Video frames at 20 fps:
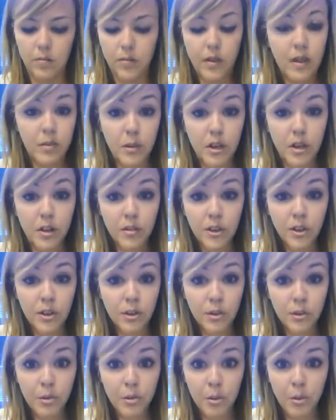And whenever
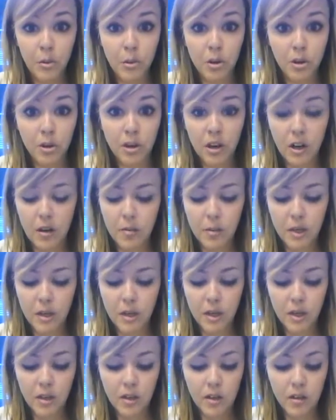you order, I'm
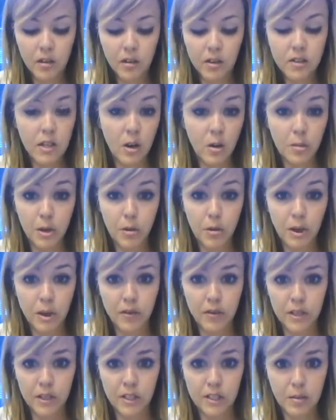here to help you
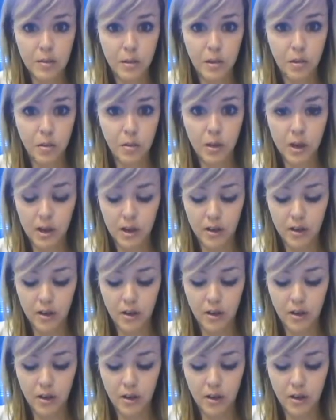every step of the way.